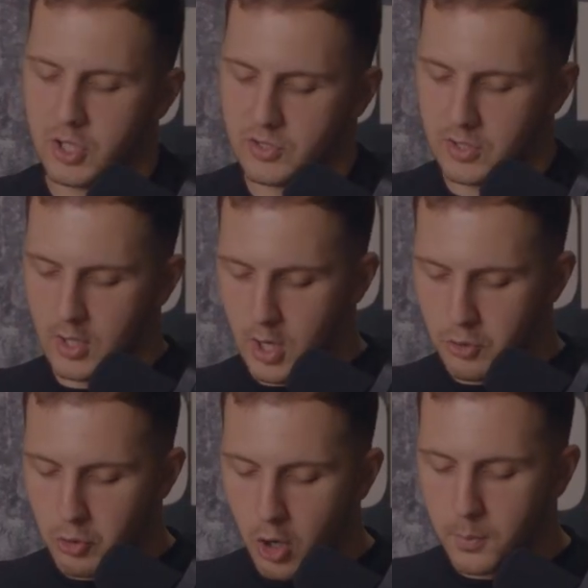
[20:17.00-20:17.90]
is
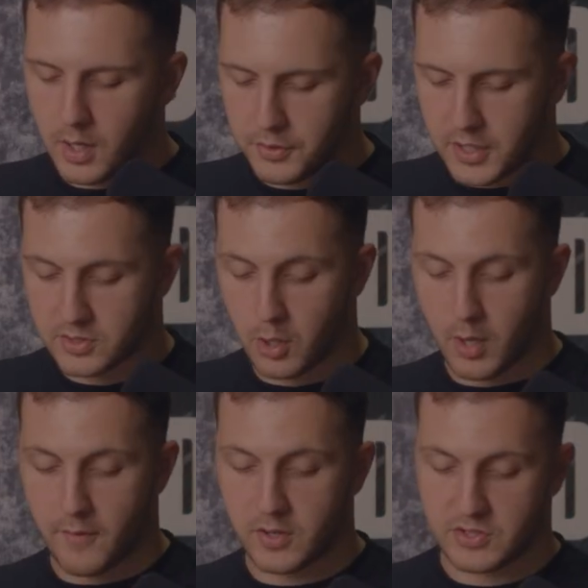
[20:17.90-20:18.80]
normal. That's how
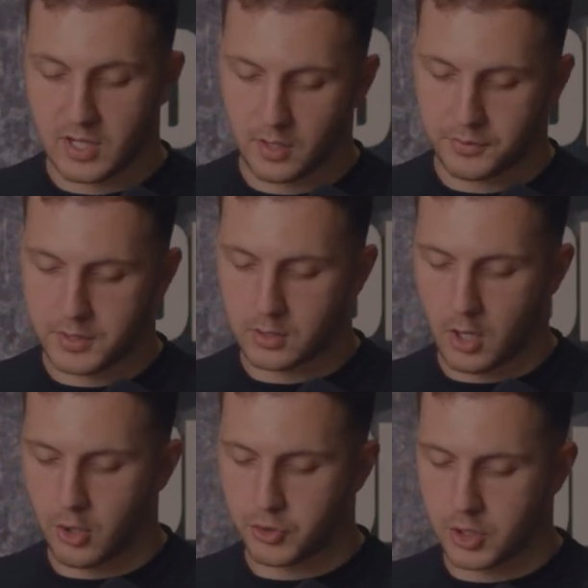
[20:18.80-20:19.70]
every single
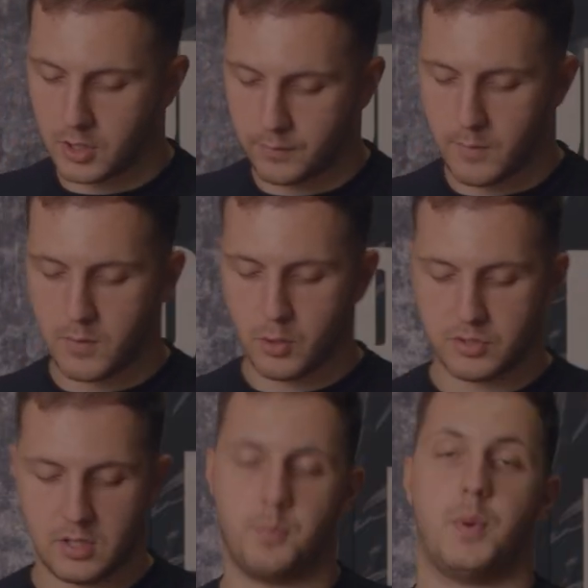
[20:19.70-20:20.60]
technology that we've
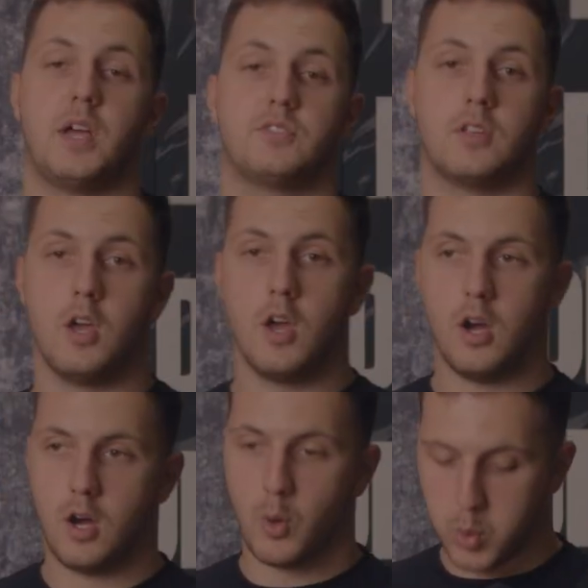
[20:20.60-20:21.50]
used in the past
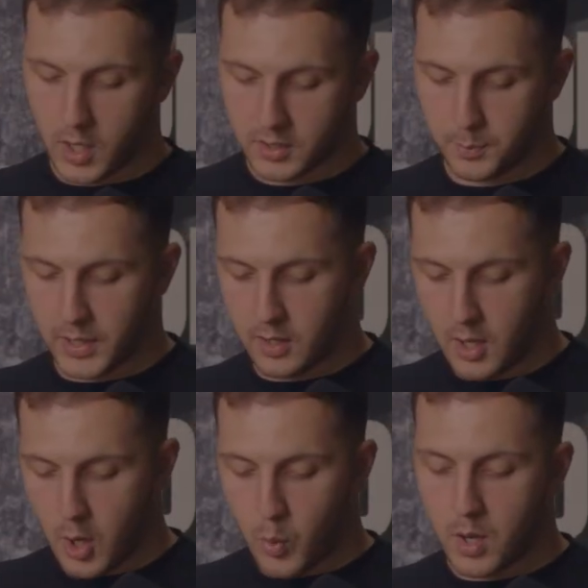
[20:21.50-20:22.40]
worked. But
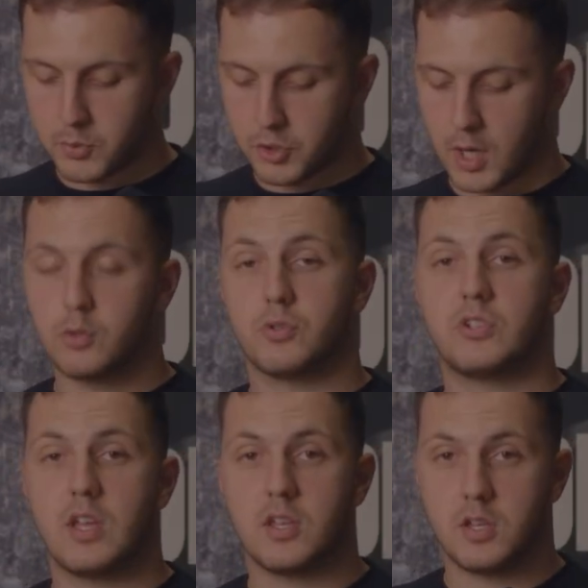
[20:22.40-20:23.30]
what I'm trying to
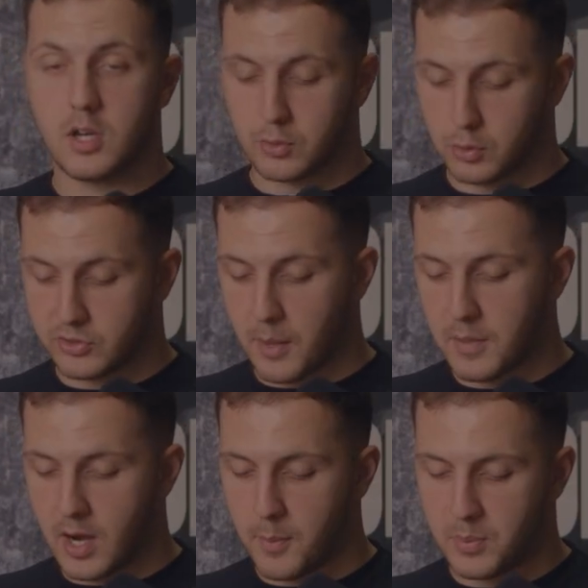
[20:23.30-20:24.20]
say here, to
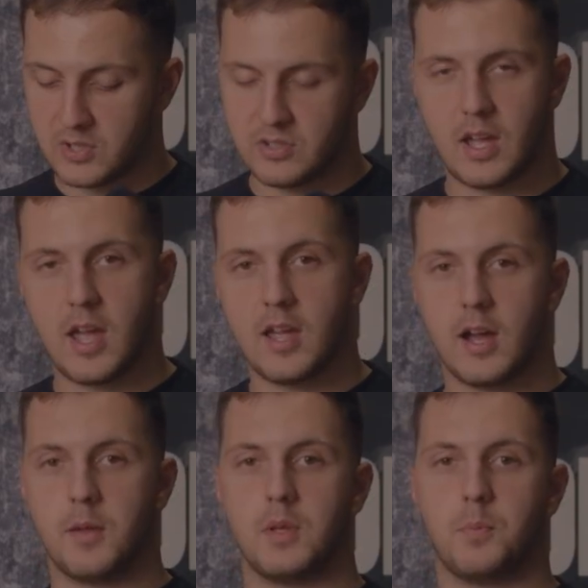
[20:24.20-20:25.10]
sum it up, is
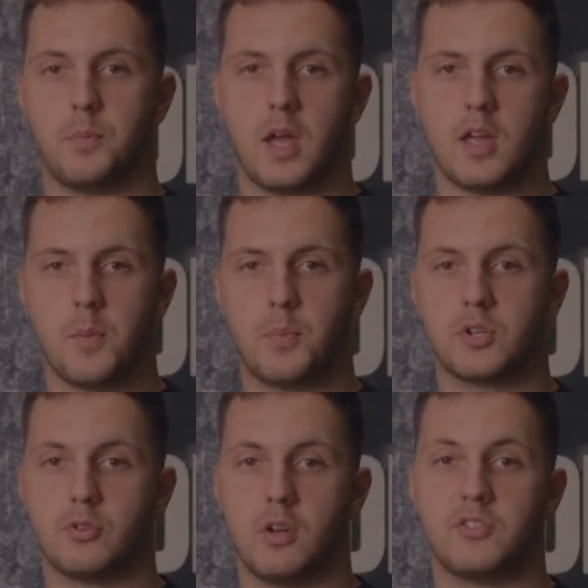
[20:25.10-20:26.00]
AI
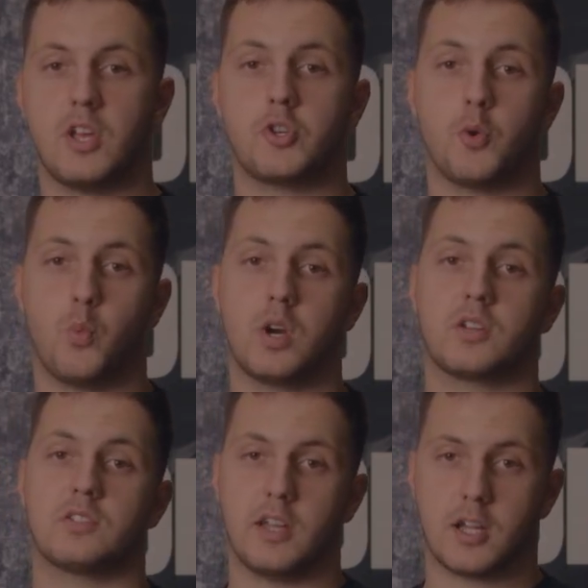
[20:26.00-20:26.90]
personalization
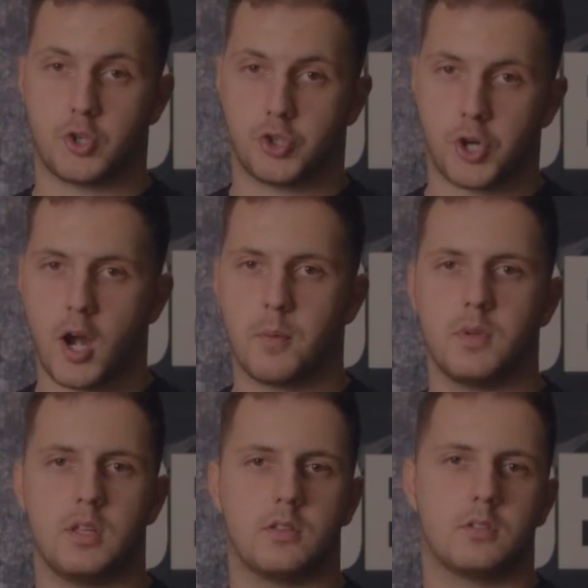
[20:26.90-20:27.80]
works like a
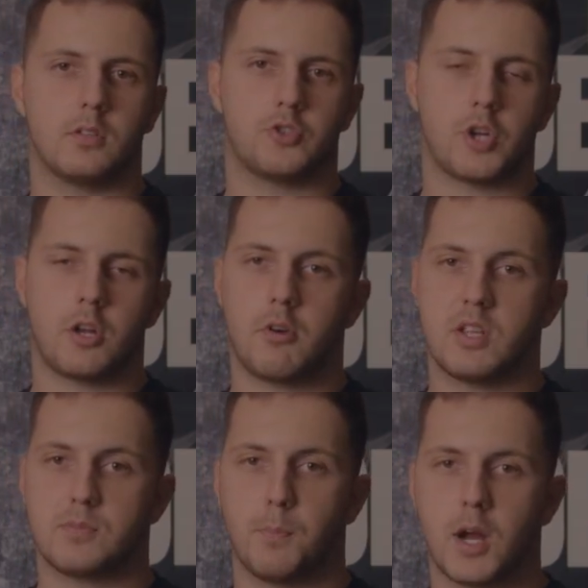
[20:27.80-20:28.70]
charm. It
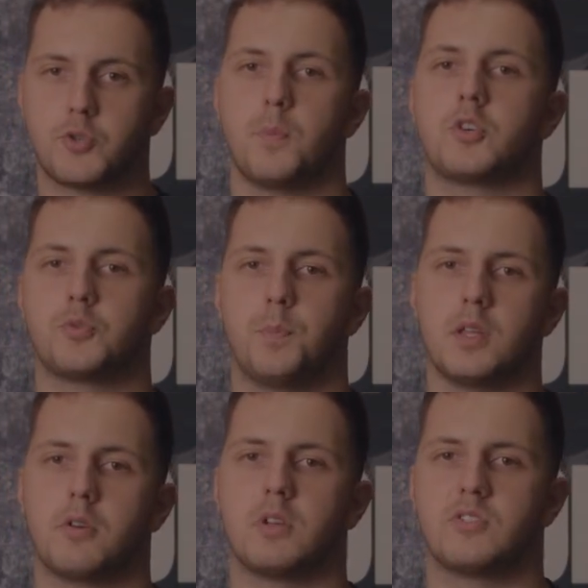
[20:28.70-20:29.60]
generates much
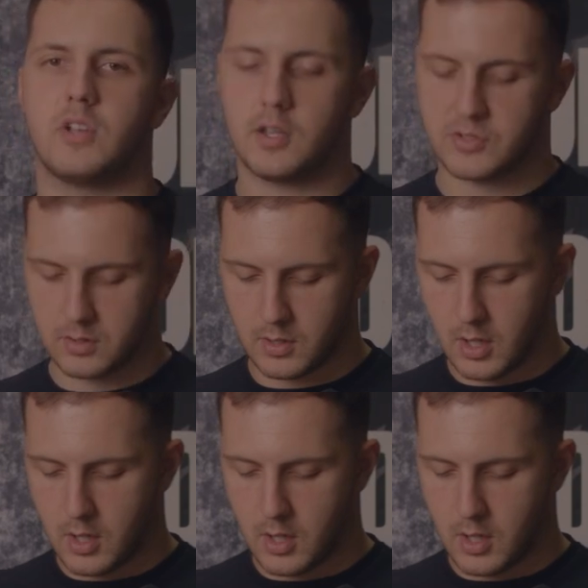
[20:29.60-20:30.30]
better results.